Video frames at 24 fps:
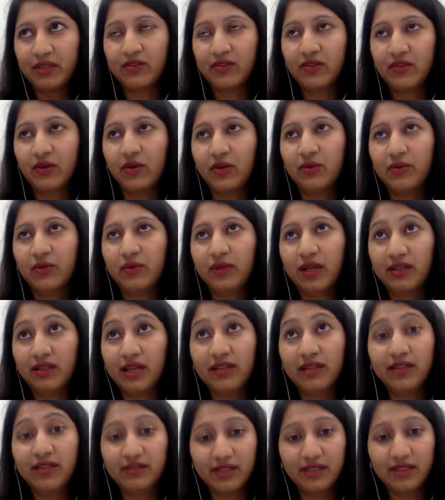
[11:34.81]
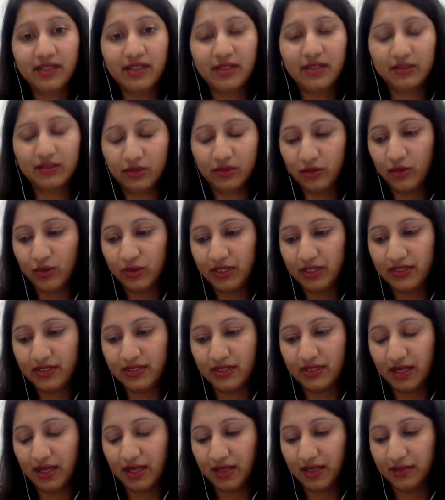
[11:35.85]
So another thing to note
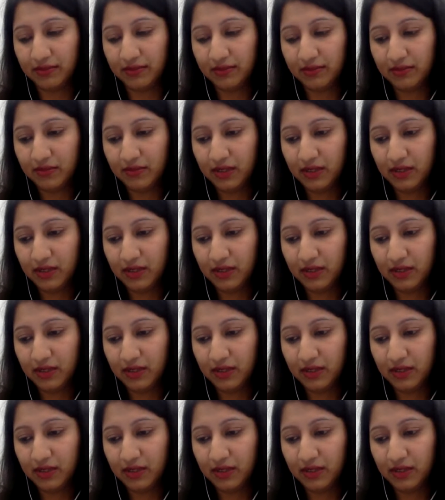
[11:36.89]
is that